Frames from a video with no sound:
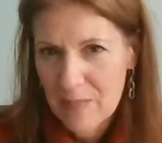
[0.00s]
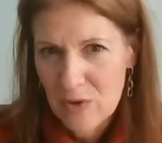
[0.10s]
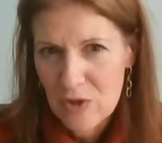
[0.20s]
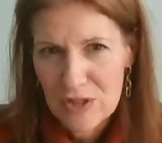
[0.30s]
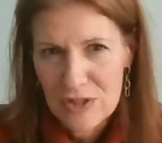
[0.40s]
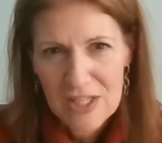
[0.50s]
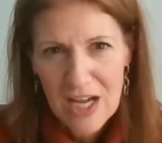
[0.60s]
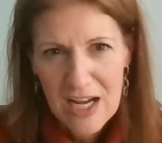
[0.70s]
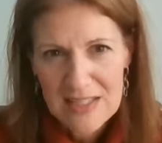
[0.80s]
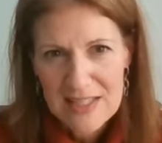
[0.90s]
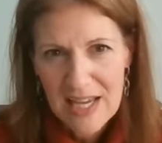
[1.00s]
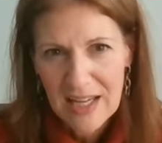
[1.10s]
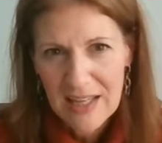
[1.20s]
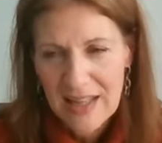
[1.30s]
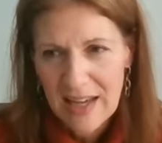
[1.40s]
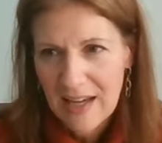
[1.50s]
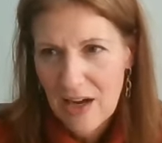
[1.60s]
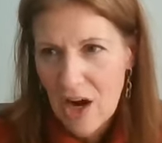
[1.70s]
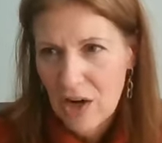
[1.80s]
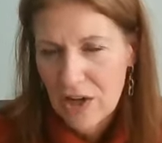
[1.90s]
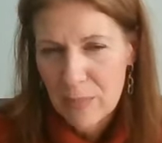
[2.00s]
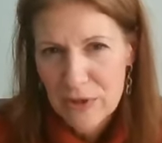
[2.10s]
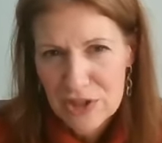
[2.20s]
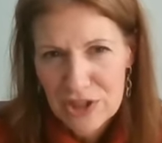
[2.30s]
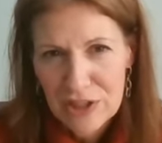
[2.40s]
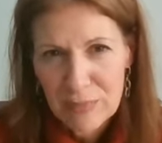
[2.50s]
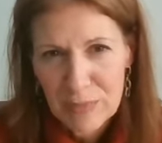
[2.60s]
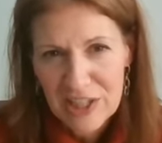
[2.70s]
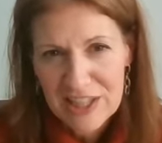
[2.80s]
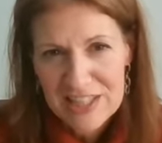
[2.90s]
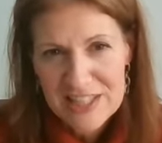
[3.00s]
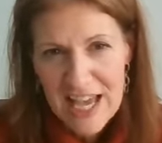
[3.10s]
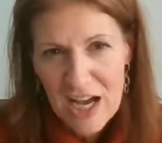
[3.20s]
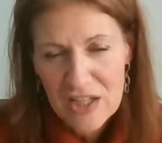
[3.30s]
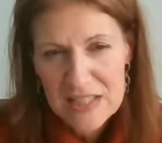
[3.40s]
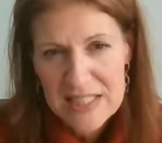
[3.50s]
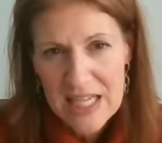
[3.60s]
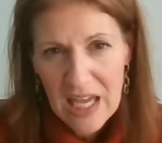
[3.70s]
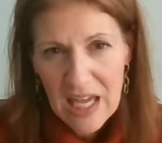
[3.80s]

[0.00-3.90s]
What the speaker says: You heard Scott say they are on a push to complete this house